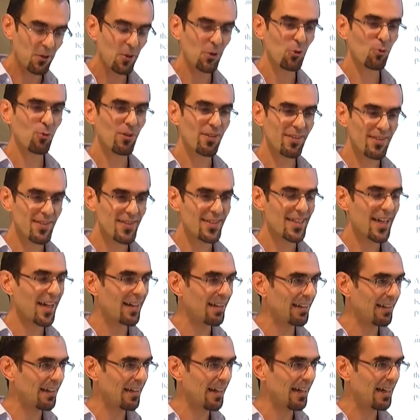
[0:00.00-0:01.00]

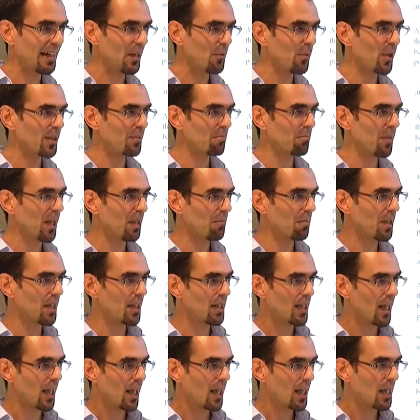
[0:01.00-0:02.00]
notwithstanding what
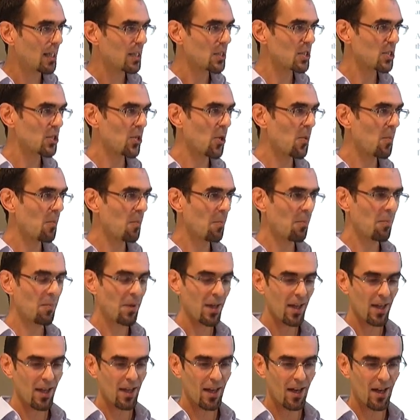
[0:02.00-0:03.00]
maybe some
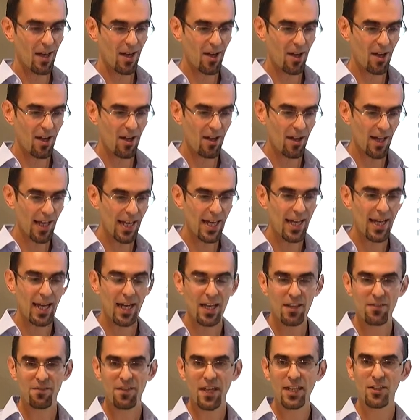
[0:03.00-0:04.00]

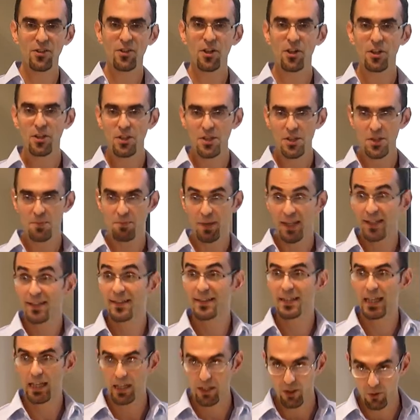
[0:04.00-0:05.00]
AI vendors
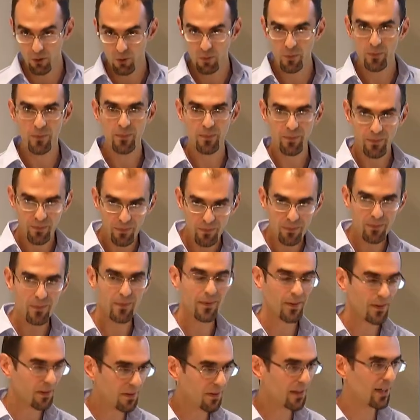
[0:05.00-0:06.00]
might tell you,
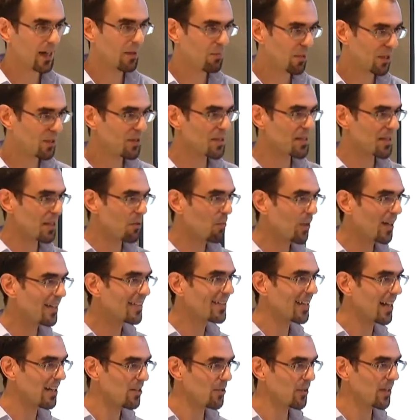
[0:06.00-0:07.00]
okay, because they will
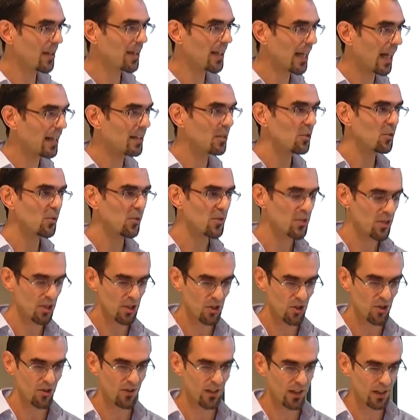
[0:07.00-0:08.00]
tell you they can do
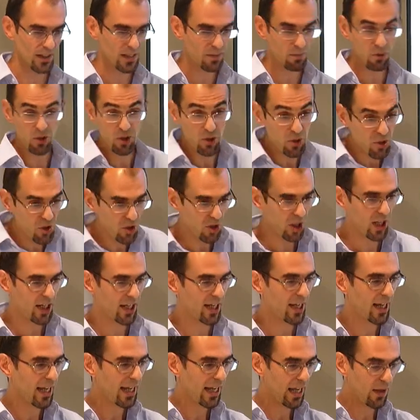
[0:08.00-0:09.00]
such things. But
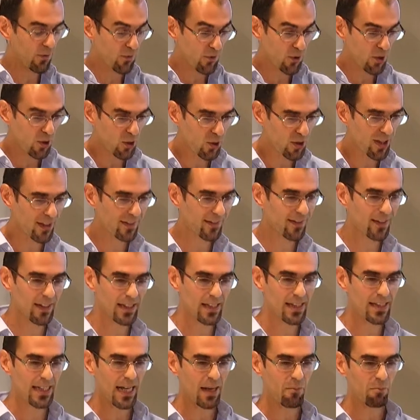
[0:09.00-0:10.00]
usually, if you look at the
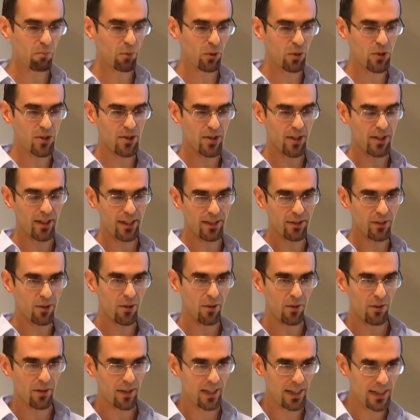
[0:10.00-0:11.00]
examples or at
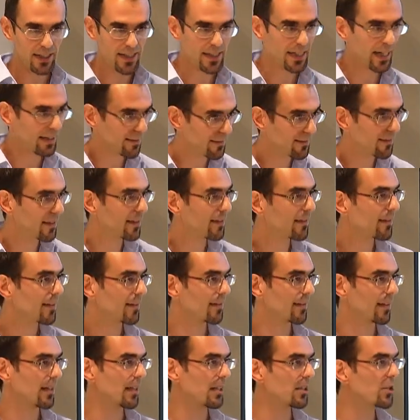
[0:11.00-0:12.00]
the exact thing
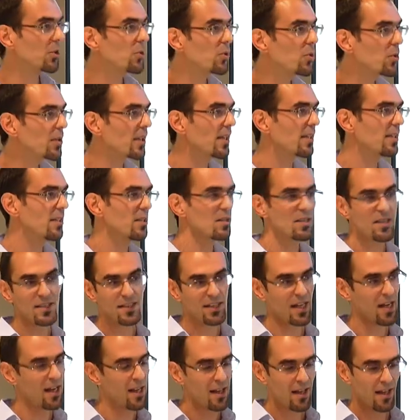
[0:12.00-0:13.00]
that they do, then you'll
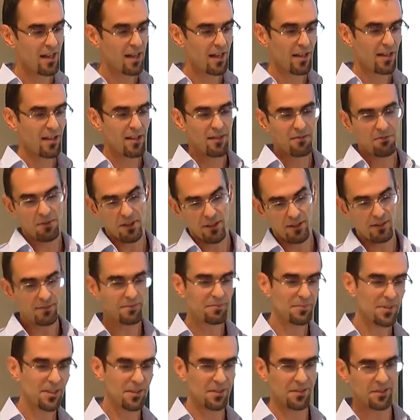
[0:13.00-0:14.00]
say, well,
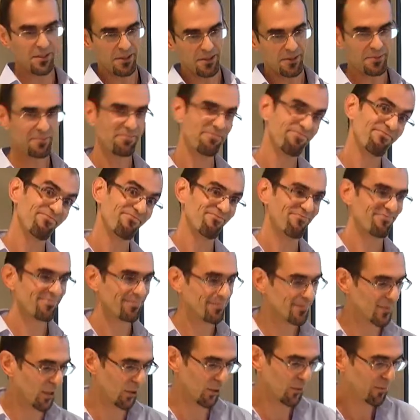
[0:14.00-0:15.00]
you know,
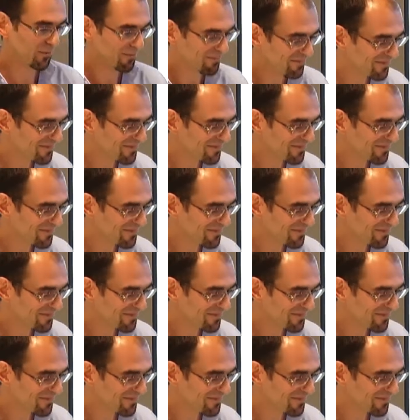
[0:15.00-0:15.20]
no.